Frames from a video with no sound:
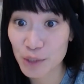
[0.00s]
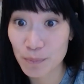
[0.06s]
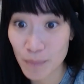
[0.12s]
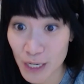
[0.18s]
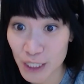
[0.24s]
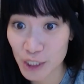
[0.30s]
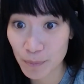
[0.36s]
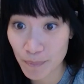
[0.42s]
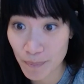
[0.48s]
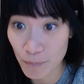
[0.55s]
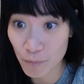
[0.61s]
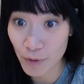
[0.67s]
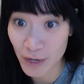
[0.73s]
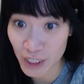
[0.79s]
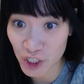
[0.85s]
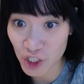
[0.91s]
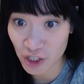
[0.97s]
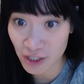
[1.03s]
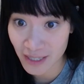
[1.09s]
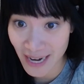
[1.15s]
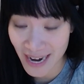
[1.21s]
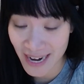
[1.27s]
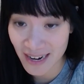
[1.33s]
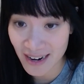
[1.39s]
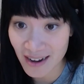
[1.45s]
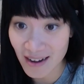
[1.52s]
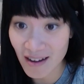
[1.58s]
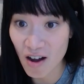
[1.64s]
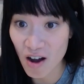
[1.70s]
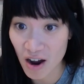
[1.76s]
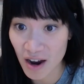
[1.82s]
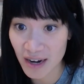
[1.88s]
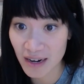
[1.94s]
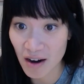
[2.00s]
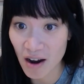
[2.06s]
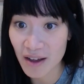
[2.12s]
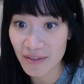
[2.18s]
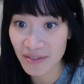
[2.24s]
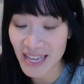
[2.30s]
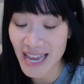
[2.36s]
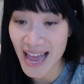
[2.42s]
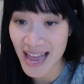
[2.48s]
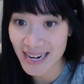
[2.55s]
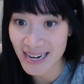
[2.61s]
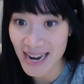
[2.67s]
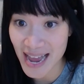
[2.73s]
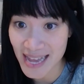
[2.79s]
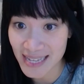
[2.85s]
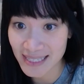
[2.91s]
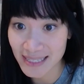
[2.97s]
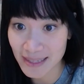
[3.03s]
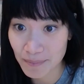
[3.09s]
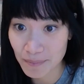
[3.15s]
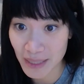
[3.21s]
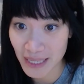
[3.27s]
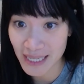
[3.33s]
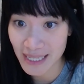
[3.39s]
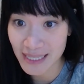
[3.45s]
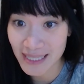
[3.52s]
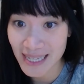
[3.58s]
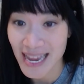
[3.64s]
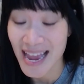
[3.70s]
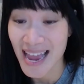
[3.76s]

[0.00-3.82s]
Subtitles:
much richer data on the end SMBs,